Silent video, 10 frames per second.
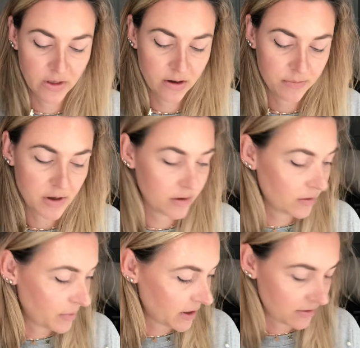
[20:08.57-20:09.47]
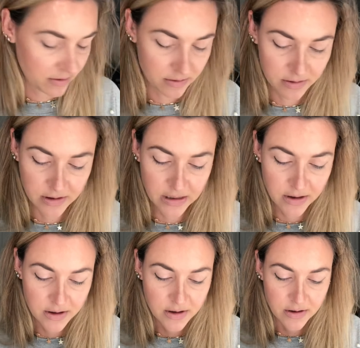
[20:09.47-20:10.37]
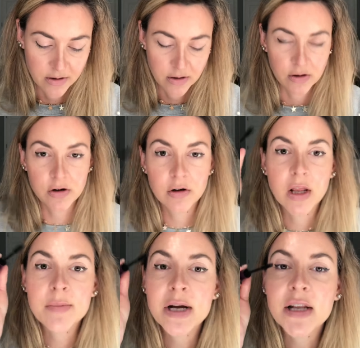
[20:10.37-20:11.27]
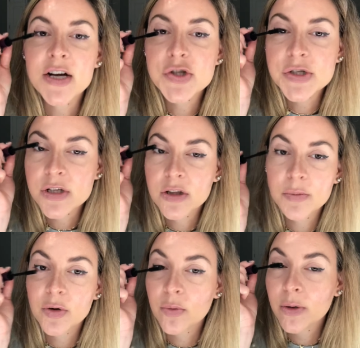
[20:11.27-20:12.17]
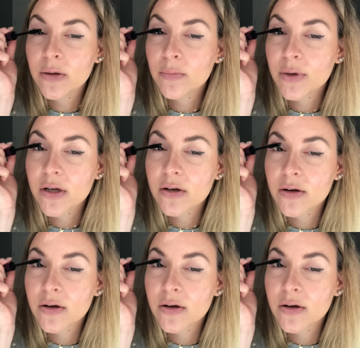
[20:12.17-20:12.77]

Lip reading: I'm not going to bother curling my lashes at the moment, but